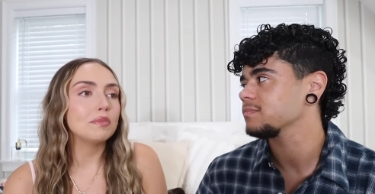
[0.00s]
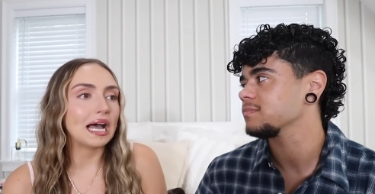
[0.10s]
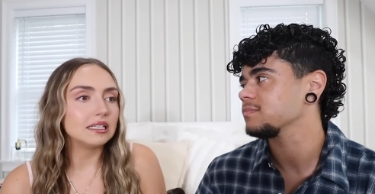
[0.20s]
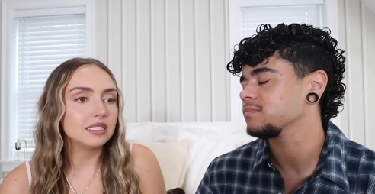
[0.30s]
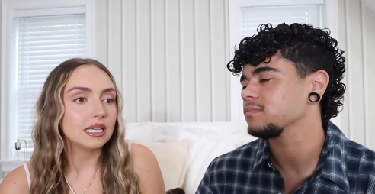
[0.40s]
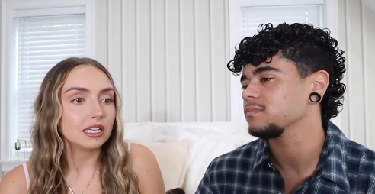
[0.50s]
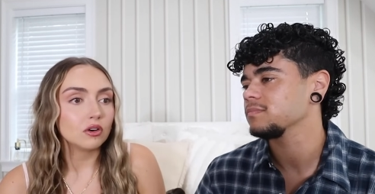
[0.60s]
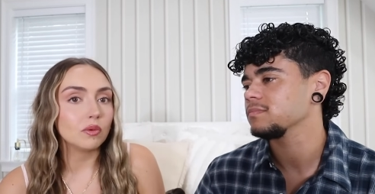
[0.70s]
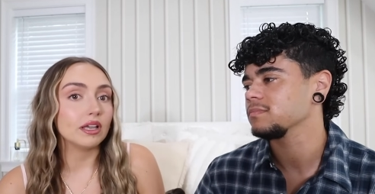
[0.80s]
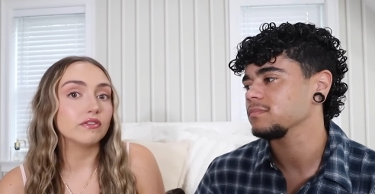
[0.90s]
Speaker 1: bad taking
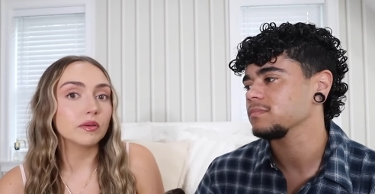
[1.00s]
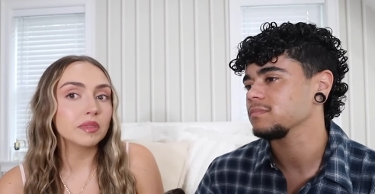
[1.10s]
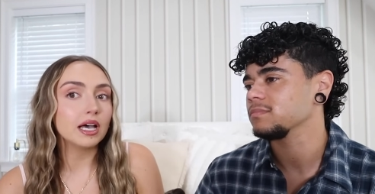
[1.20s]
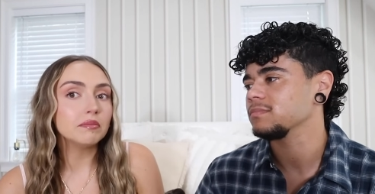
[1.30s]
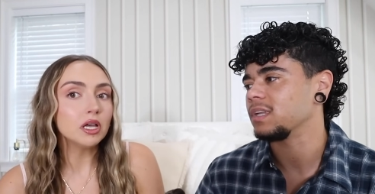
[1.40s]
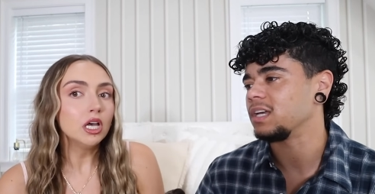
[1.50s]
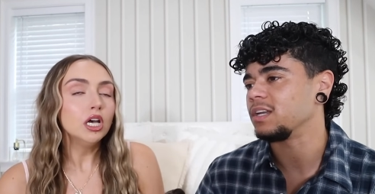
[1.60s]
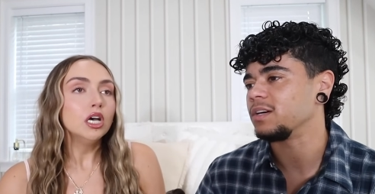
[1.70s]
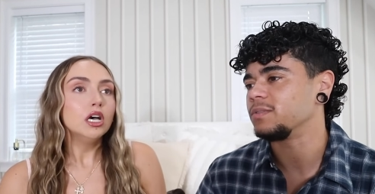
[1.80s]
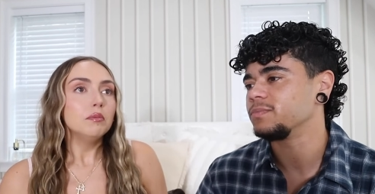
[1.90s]
away from them i
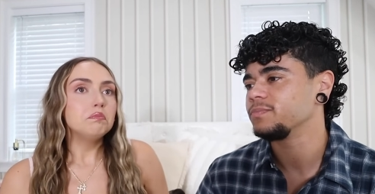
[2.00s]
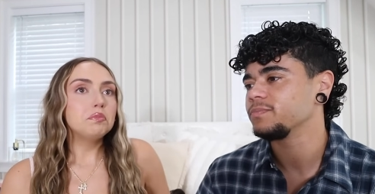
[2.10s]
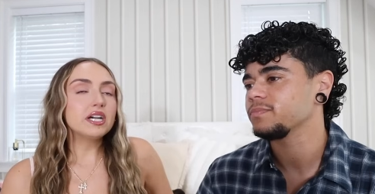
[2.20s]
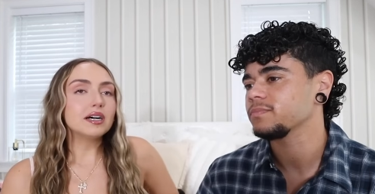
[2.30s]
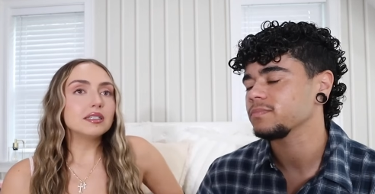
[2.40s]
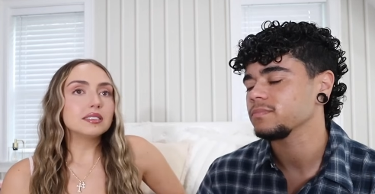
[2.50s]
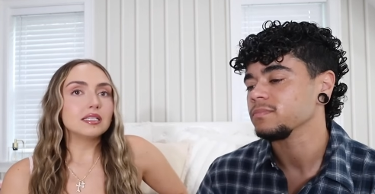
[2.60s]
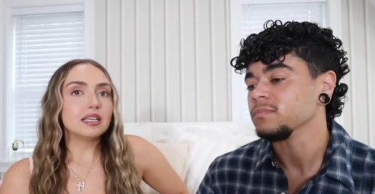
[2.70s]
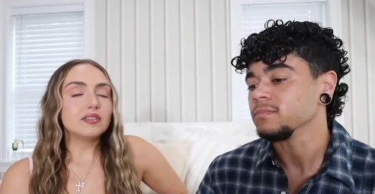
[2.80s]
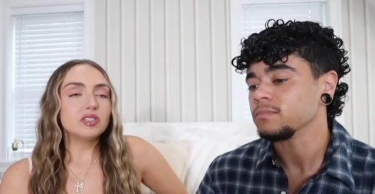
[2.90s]
know
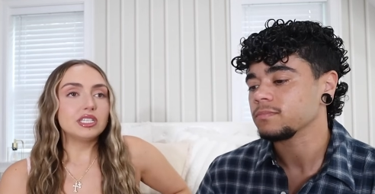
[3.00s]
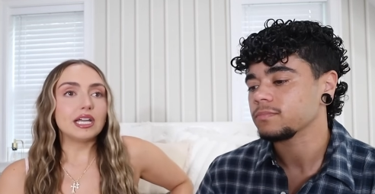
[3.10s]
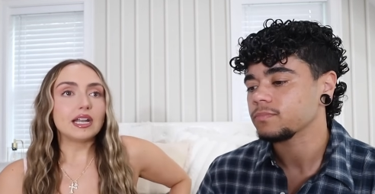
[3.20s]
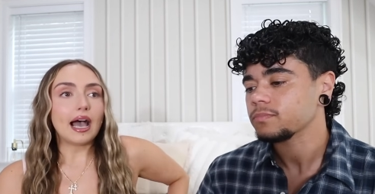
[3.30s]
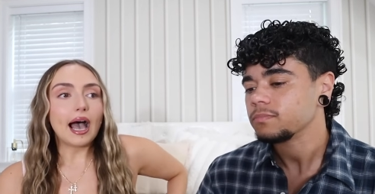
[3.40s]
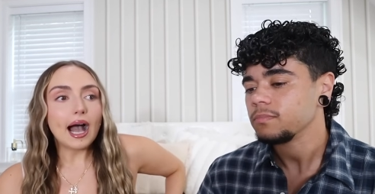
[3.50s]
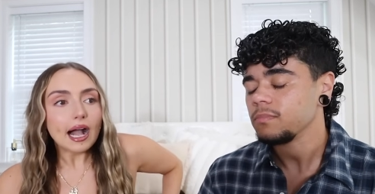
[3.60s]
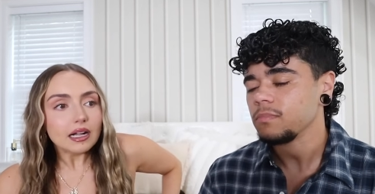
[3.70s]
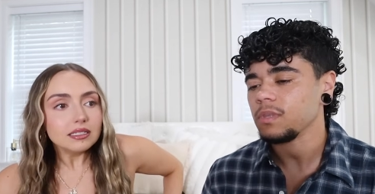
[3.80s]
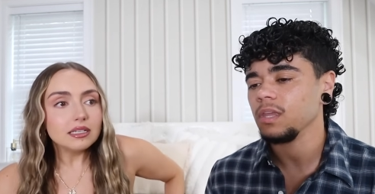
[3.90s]
because they stayed
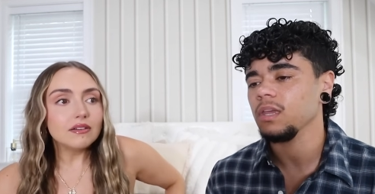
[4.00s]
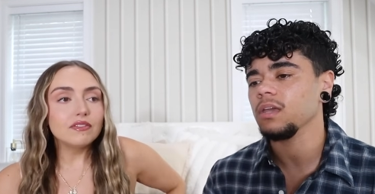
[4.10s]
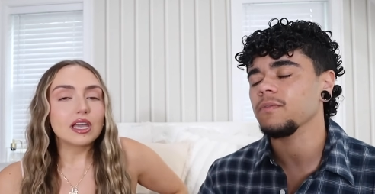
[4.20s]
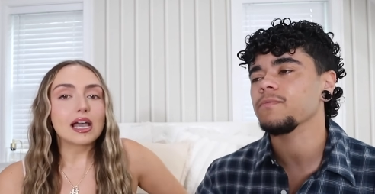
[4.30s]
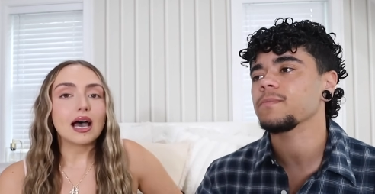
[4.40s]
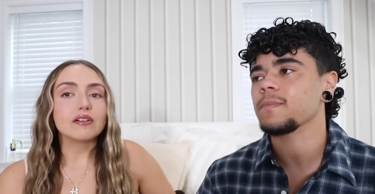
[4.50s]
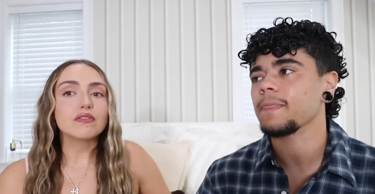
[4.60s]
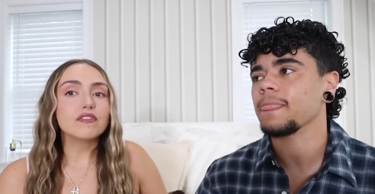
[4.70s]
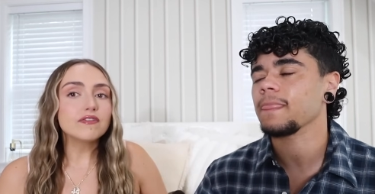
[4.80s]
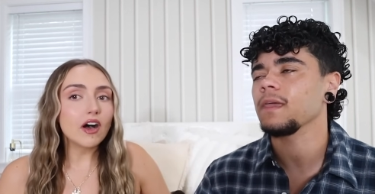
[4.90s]
active, they had
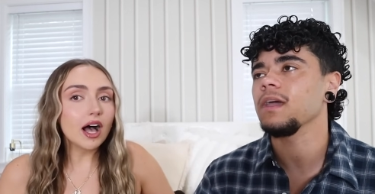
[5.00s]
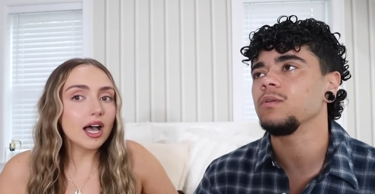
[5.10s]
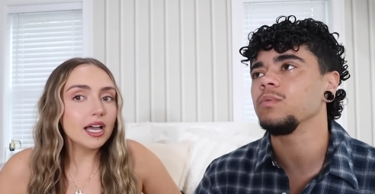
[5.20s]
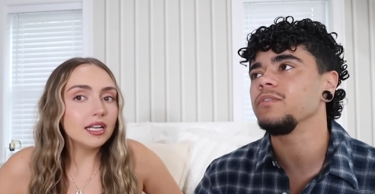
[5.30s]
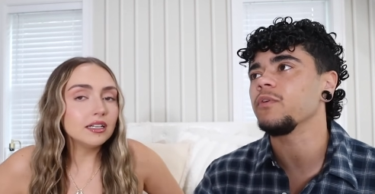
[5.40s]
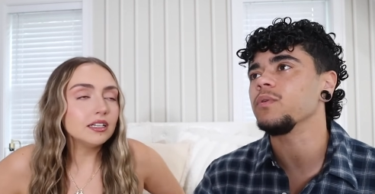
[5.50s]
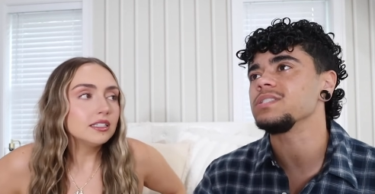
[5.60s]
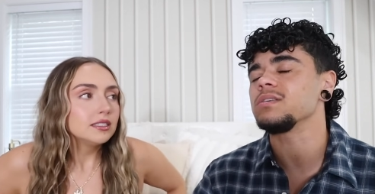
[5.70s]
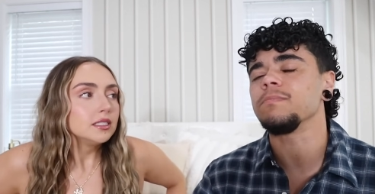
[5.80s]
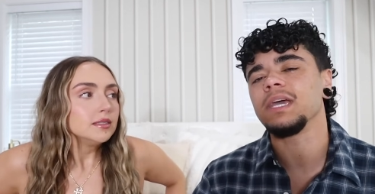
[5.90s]
fun. And we've
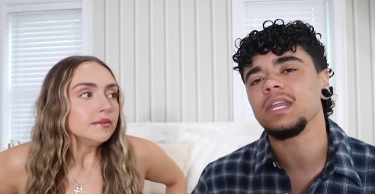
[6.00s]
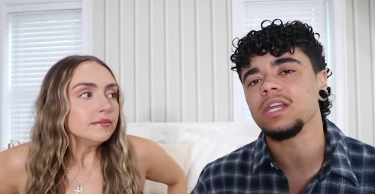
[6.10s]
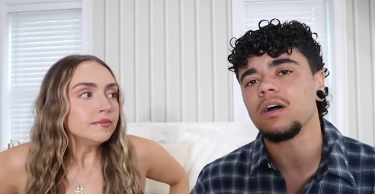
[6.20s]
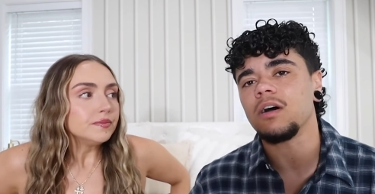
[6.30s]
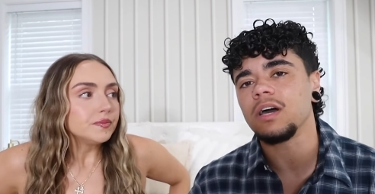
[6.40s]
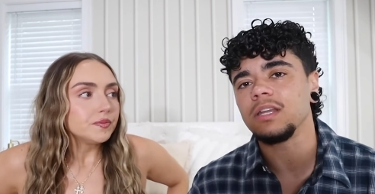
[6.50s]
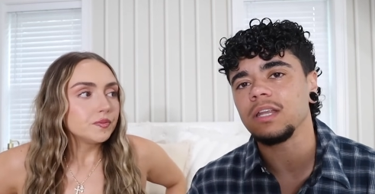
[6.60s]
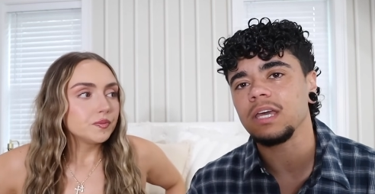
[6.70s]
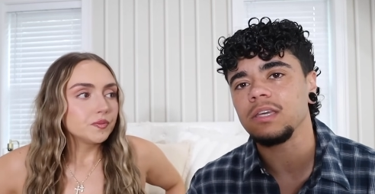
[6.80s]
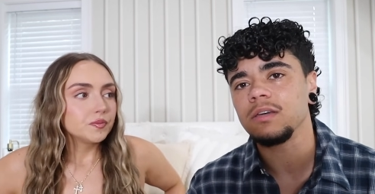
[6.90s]
always
Speaker 2: debated on
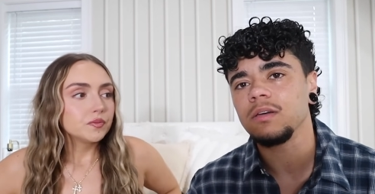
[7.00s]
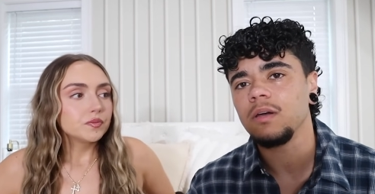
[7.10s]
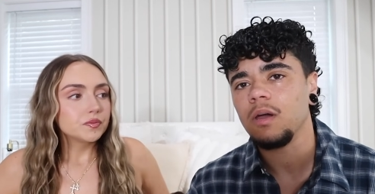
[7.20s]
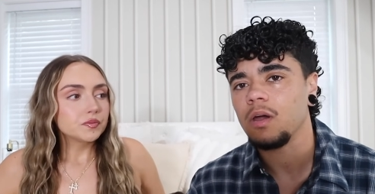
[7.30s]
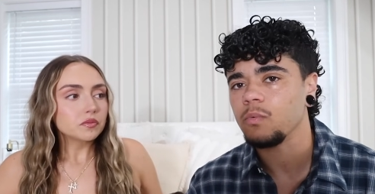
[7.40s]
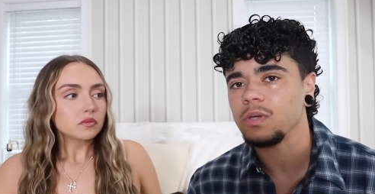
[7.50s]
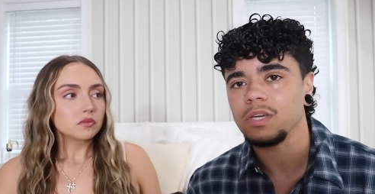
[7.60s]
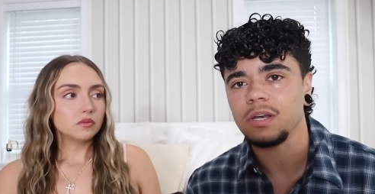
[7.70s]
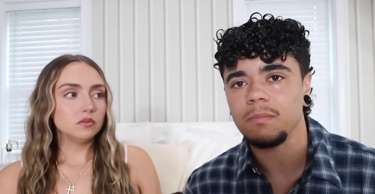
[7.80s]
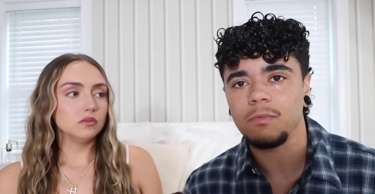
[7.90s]
like are we
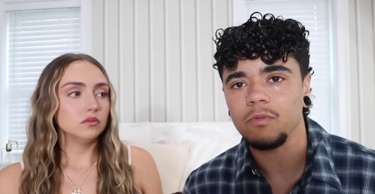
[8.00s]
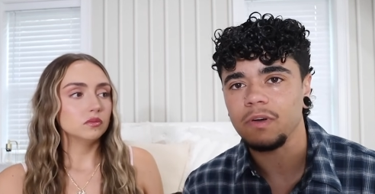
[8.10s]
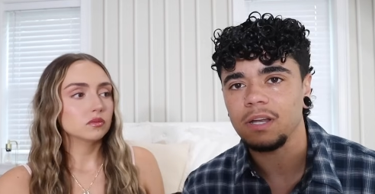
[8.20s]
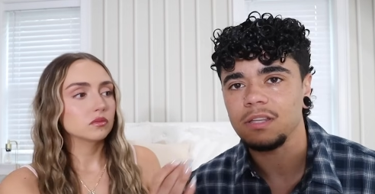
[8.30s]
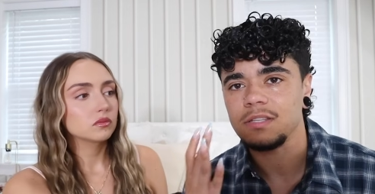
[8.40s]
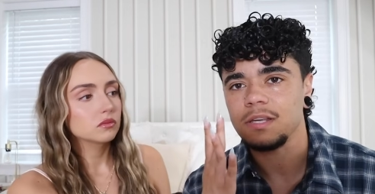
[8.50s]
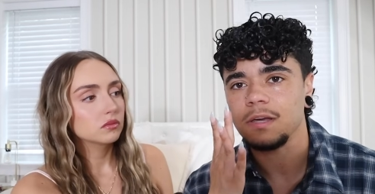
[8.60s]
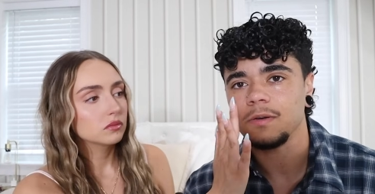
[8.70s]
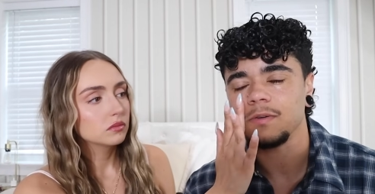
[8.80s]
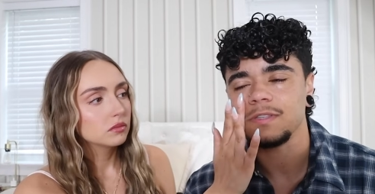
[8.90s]
going to move out of this
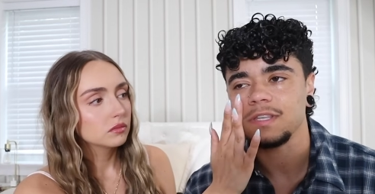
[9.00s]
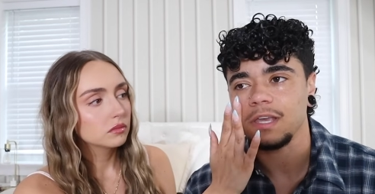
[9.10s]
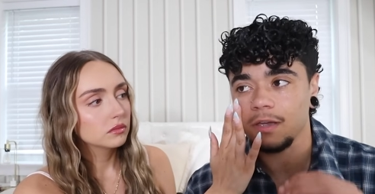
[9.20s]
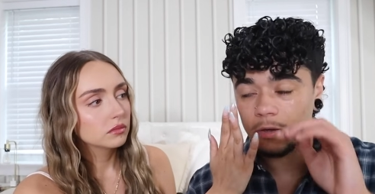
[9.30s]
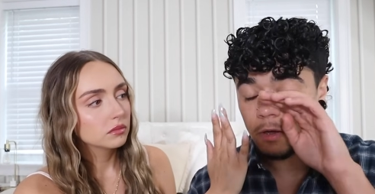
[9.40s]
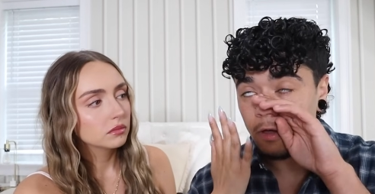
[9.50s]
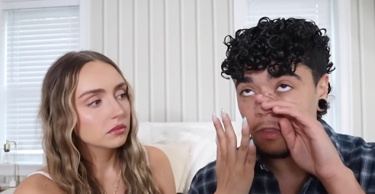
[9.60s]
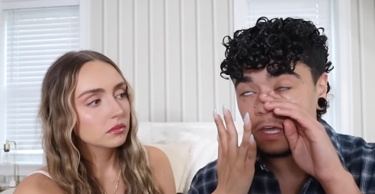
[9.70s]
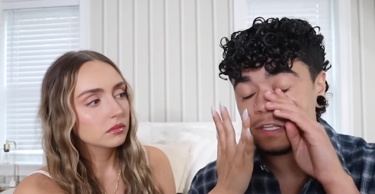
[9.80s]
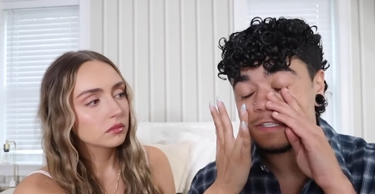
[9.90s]
house like
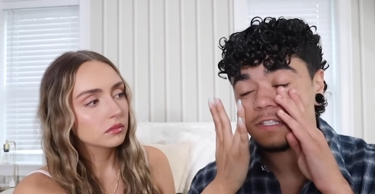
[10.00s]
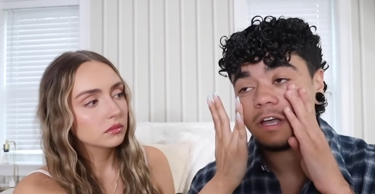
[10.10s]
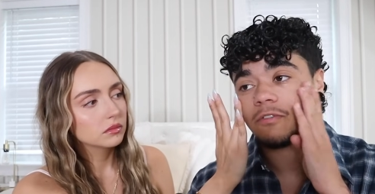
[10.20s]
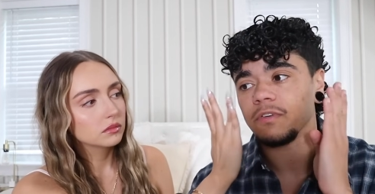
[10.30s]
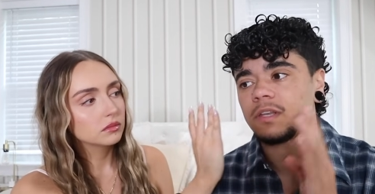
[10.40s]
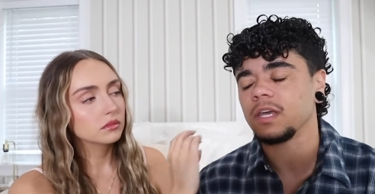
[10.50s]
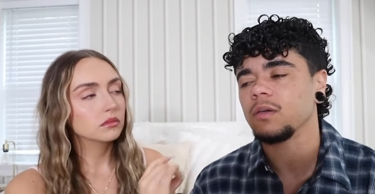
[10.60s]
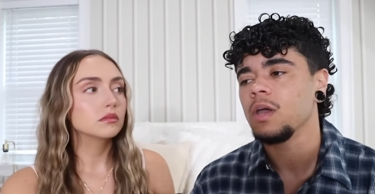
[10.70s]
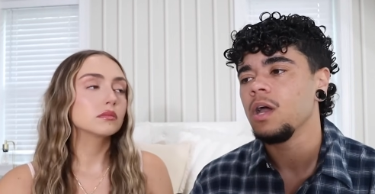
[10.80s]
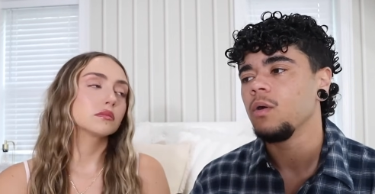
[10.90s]
all that stuff and
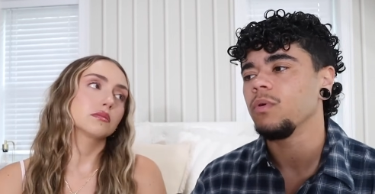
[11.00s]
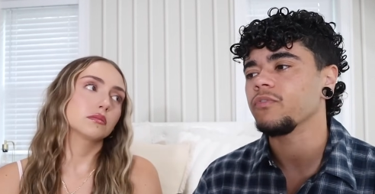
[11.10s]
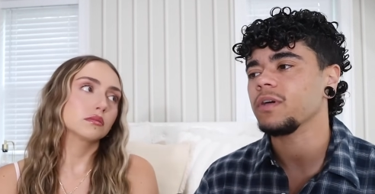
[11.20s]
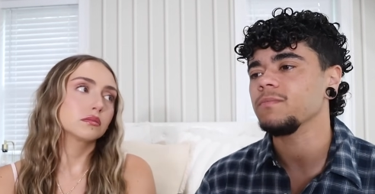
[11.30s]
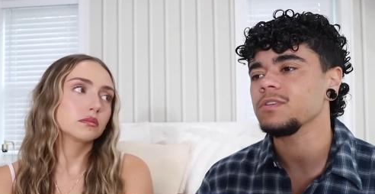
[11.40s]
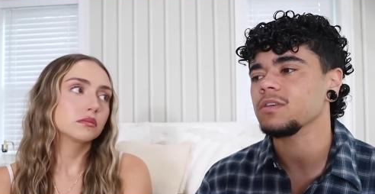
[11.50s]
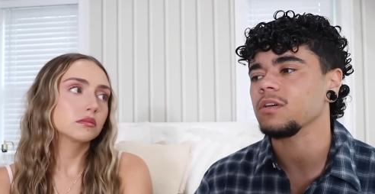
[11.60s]
like we've come to the